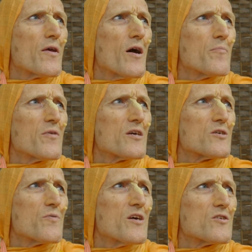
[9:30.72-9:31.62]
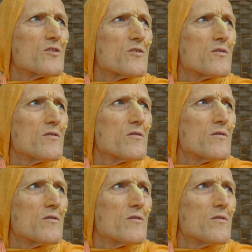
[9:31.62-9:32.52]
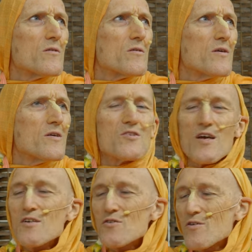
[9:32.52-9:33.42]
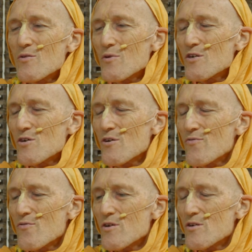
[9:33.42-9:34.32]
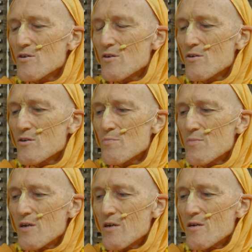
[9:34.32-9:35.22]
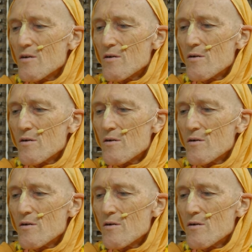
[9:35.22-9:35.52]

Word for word: can be expressed in Sanskrit, which could, for instance, be